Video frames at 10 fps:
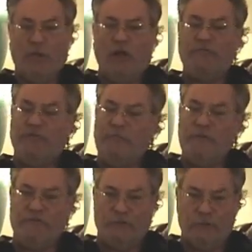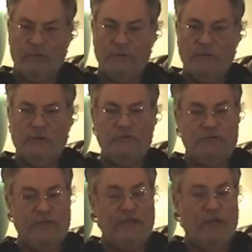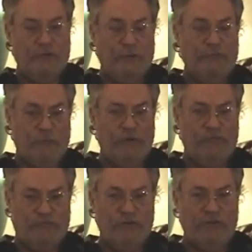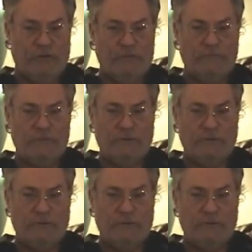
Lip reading: launched a missile to take out Norfolk, Virginia,